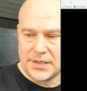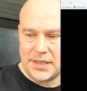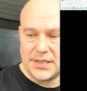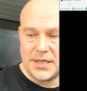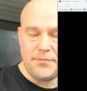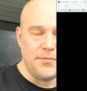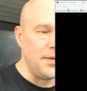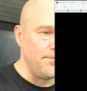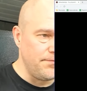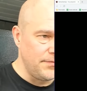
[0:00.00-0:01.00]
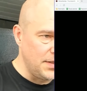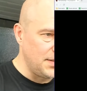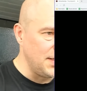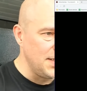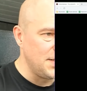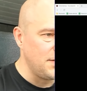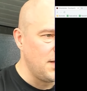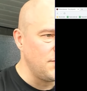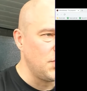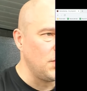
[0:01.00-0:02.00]
listed. But at least it
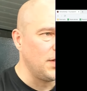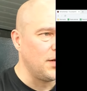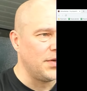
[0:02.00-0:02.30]
gives you a little bit